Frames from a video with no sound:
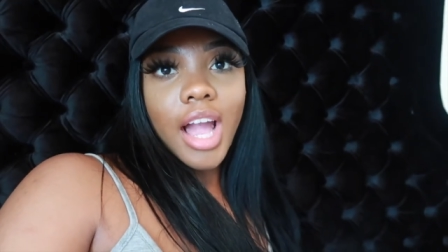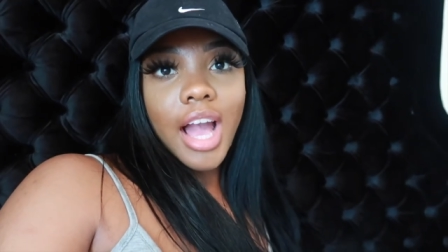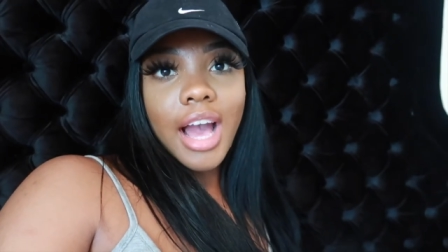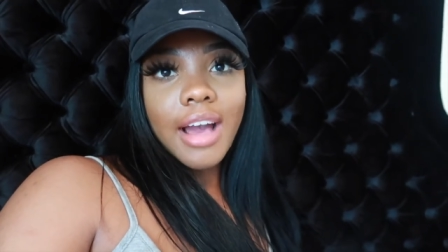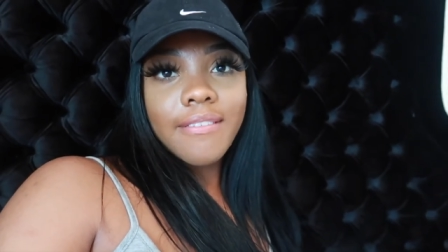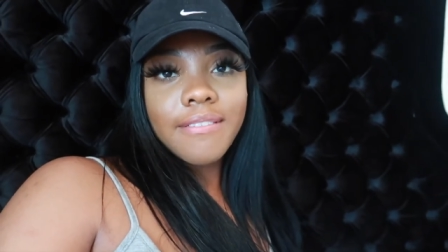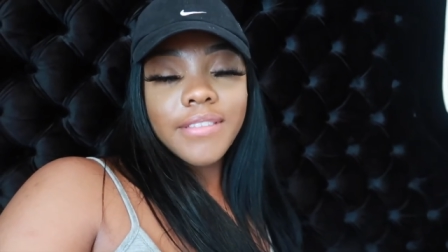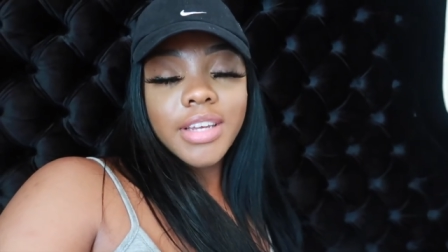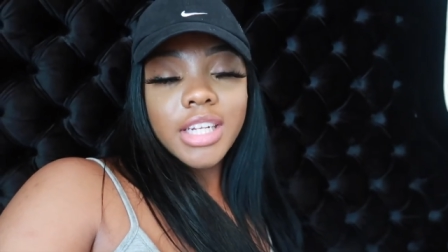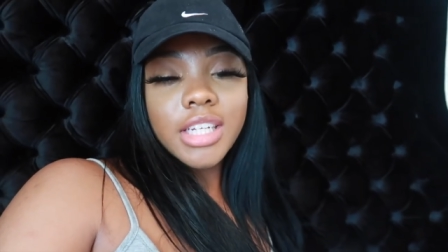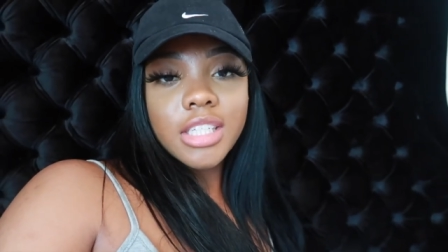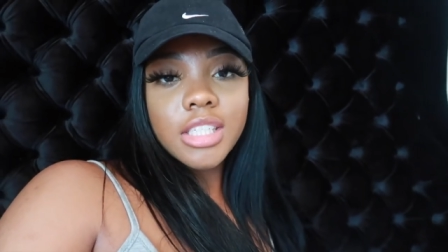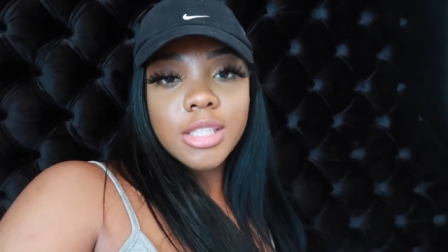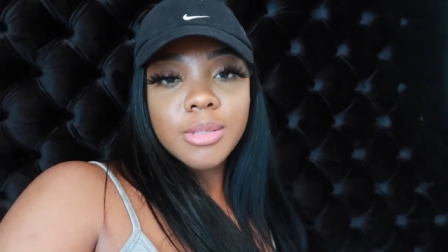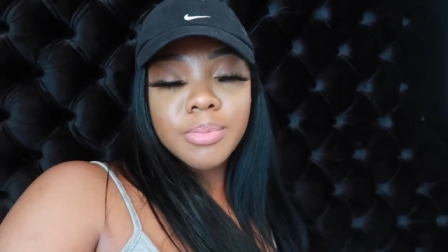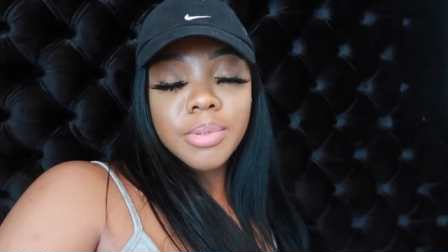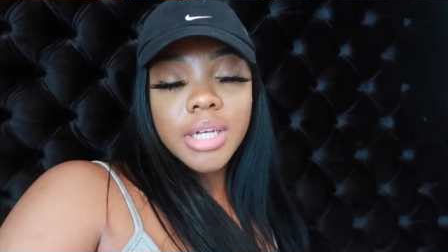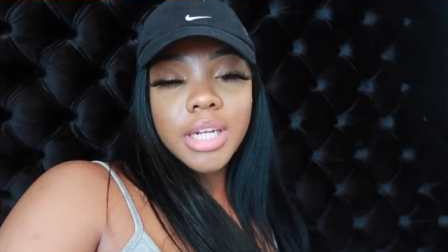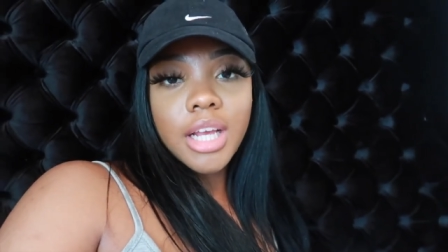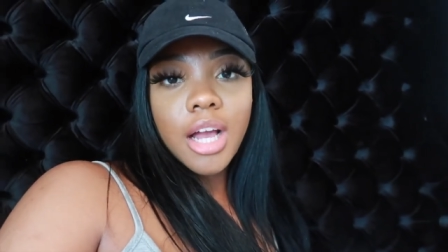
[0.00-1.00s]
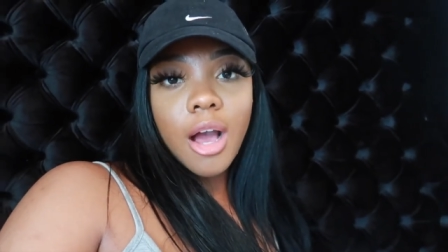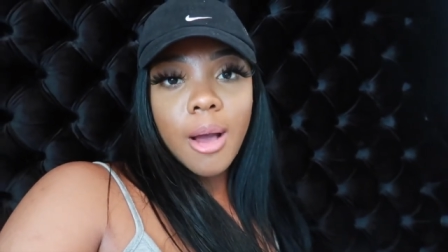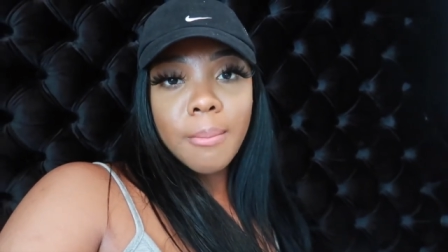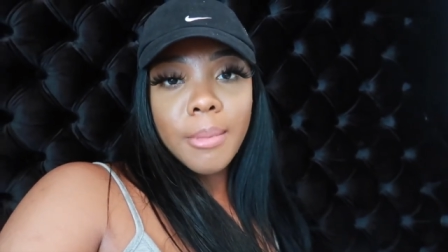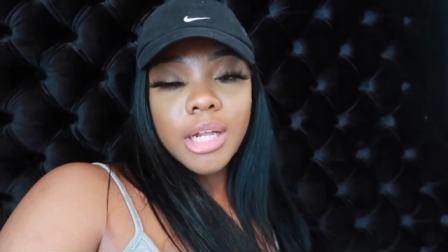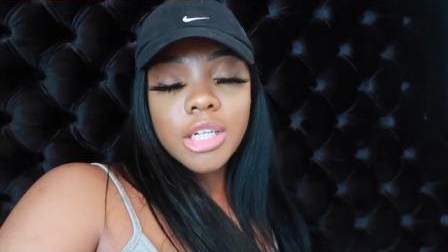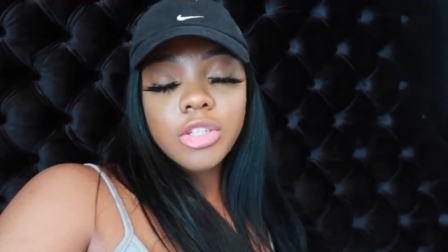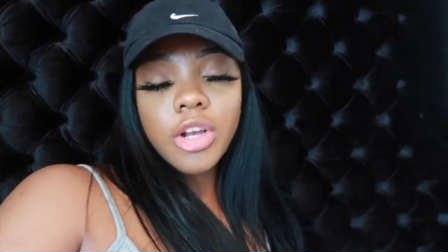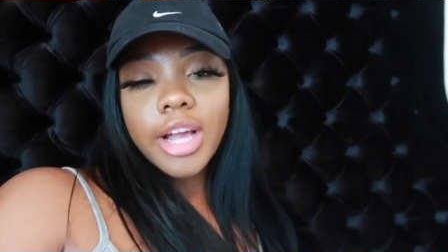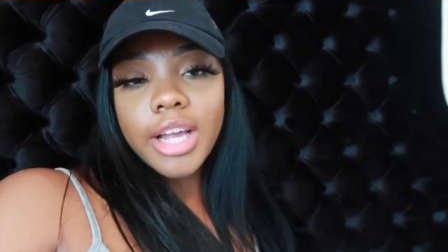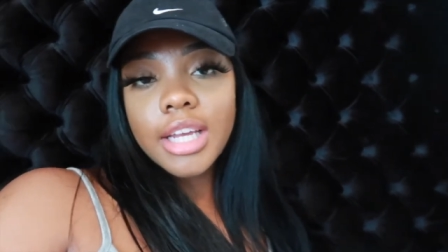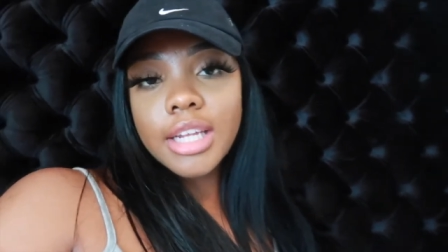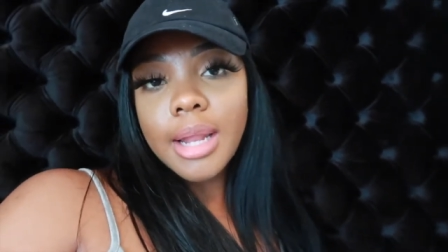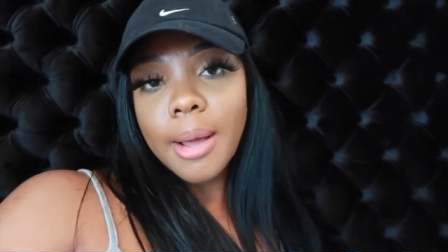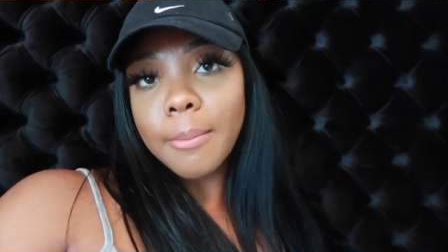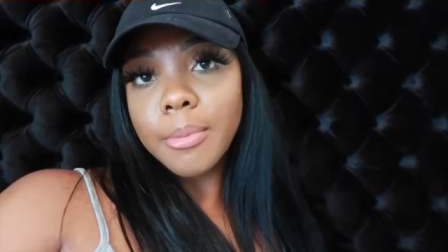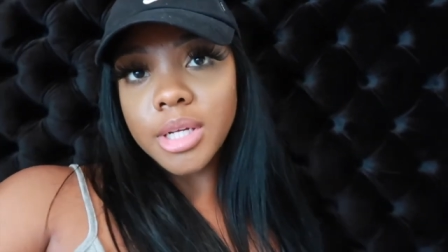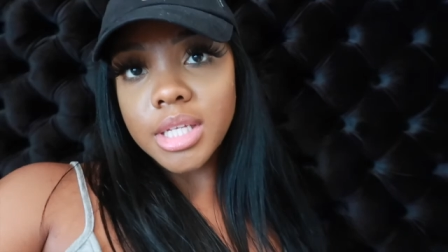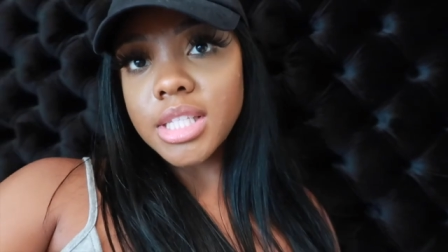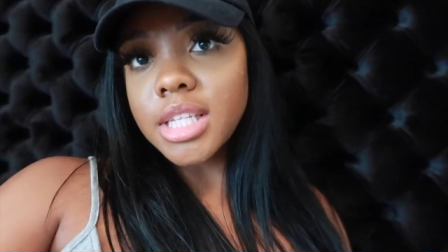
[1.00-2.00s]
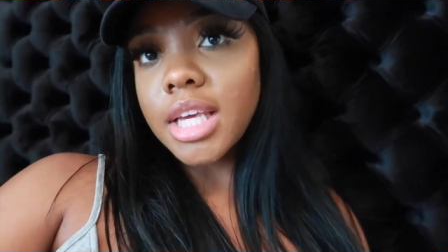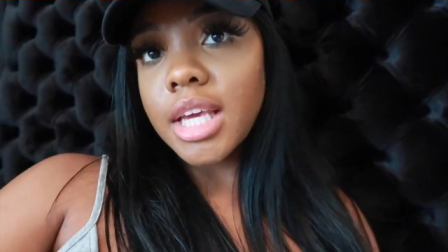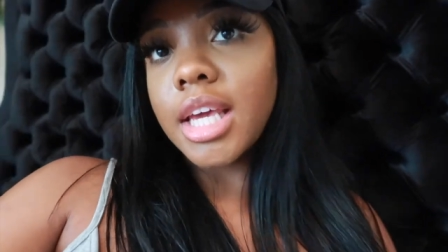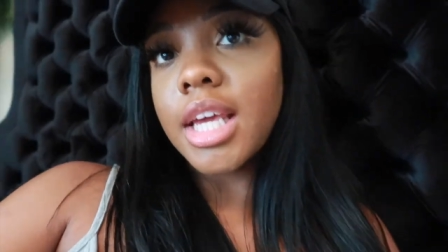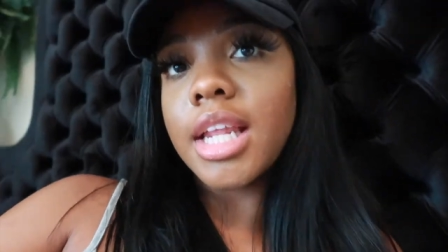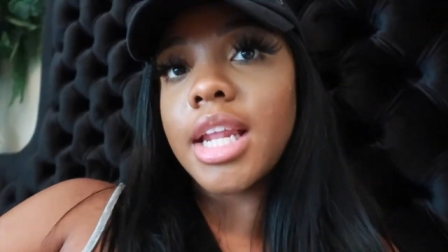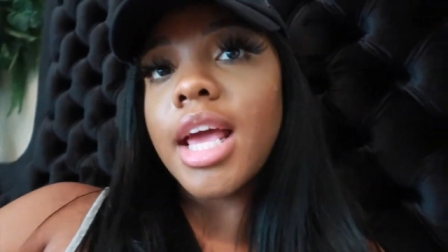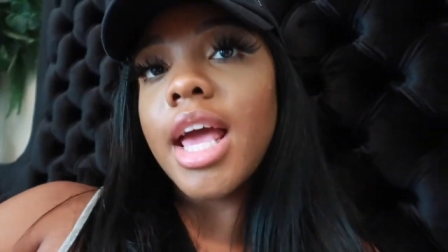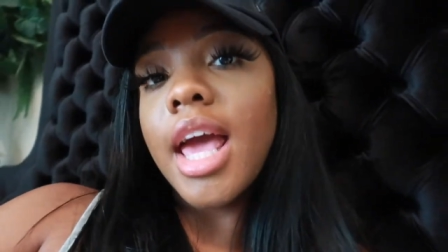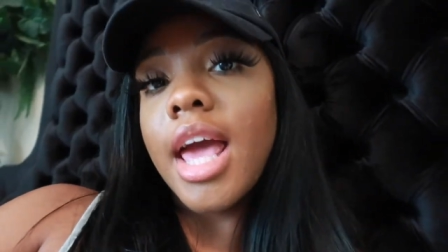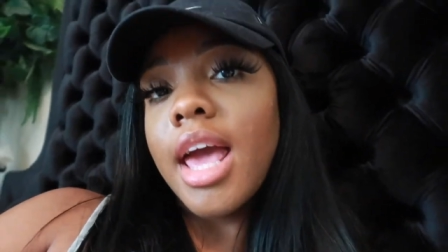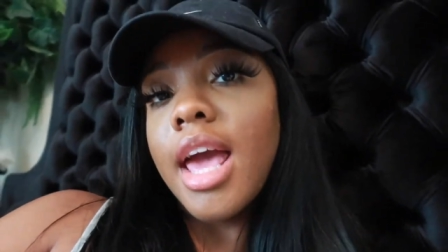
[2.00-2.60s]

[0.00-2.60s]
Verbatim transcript: I finished putting all my tracking numbers in.